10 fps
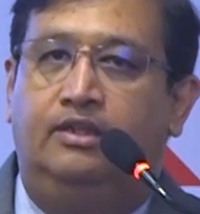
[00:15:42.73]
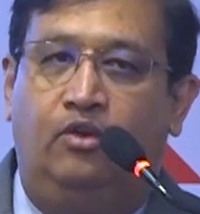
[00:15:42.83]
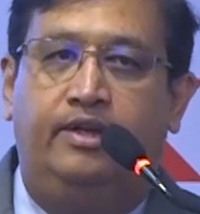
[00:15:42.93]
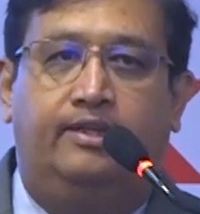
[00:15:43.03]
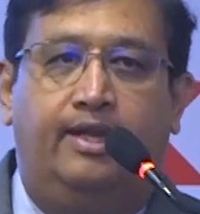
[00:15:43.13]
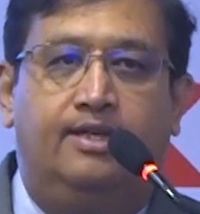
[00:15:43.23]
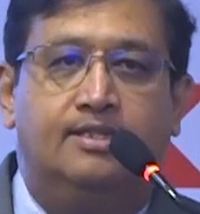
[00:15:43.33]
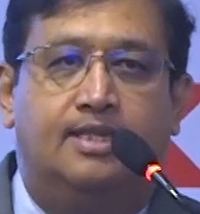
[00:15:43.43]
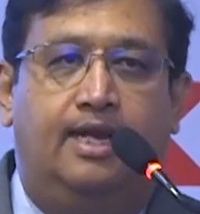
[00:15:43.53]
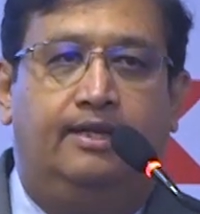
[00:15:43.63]
doing
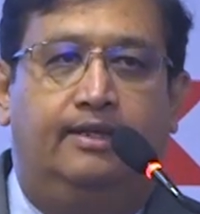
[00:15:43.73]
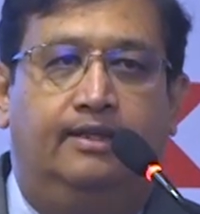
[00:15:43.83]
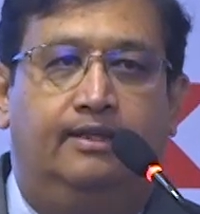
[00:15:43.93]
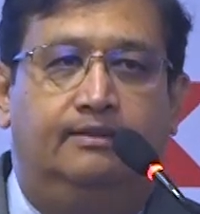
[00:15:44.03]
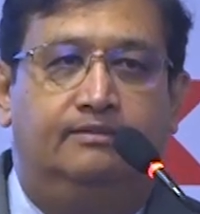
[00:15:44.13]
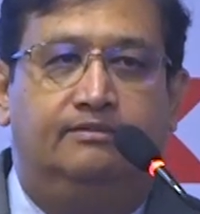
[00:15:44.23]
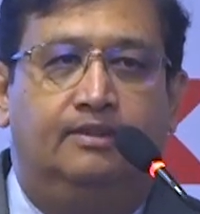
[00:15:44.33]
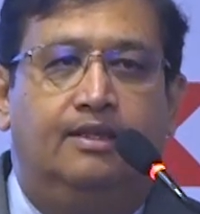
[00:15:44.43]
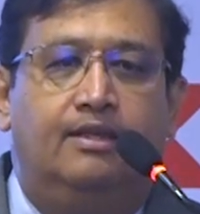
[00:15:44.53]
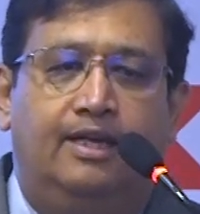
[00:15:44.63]
things, and
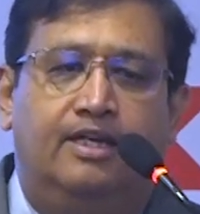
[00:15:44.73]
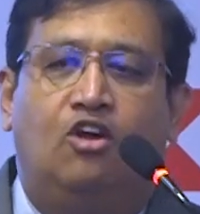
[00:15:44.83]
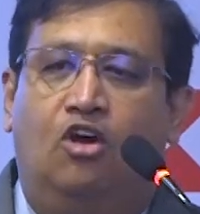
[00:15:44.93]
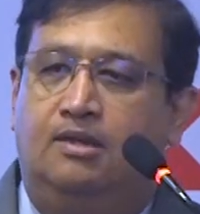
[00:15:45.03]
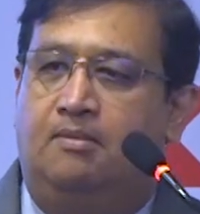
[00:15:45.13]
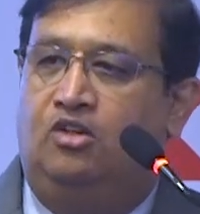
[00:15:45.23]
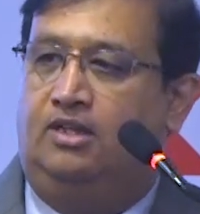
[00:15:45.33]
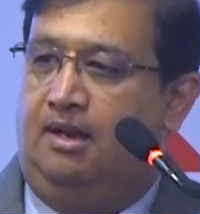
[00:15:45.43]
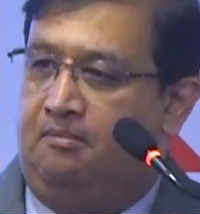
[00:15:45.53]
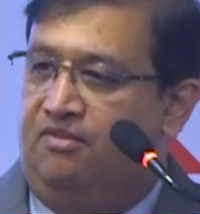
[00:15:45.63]
it's all about
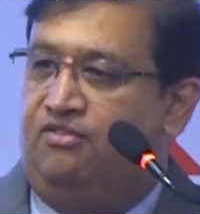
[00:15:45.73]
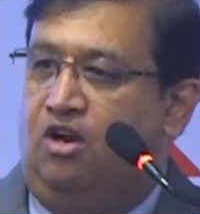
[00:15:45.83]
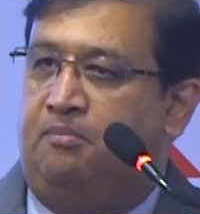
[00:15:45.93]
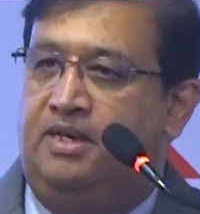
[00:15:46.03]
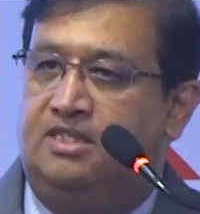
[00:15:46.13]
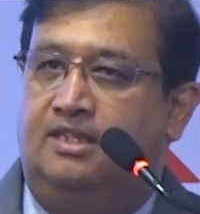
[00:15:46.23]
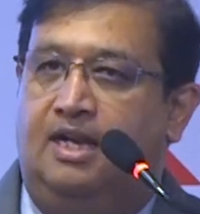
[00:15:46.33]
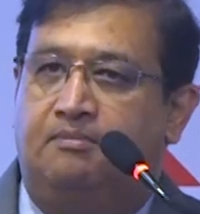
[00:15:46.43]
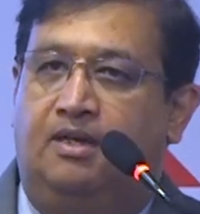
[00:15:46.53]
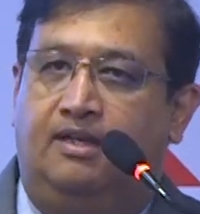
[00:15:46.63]
the number of corporates in
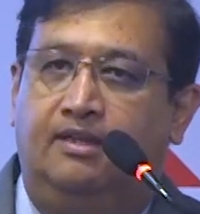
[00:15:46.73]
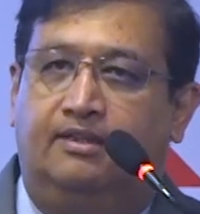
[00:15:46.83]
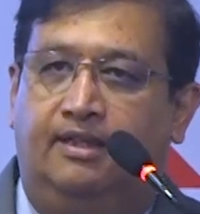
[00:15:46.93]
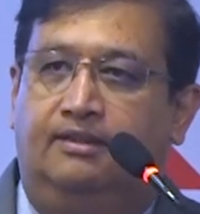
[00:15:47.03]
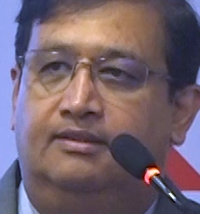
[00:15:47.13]
that particular thing.